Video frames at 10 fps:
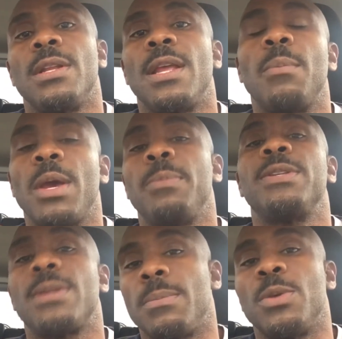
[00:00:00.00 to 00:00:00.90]
that might be
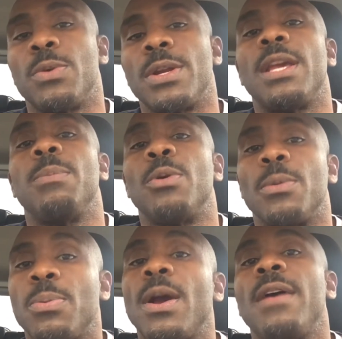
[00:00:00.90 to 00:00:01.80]
something you want to keep on
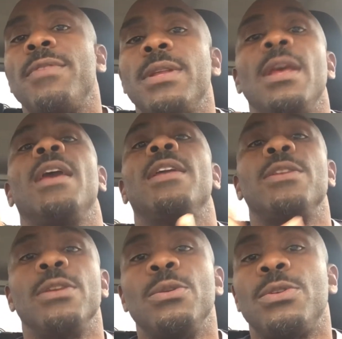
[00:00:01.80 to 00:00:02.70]
private in
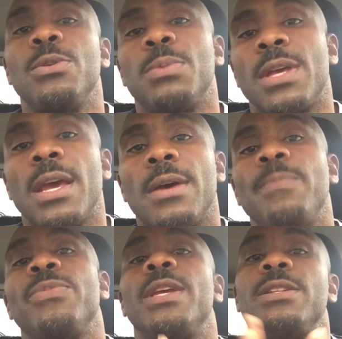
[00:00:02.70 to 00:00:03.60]
your YouTube account
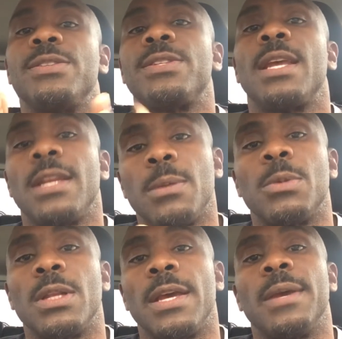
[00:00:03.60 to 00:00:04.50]
and just send them
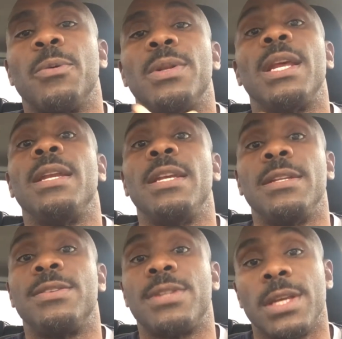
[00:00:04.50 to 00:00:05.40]
the link when they need
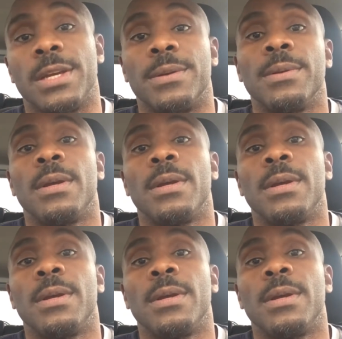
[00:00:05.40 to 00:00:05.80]
to see it.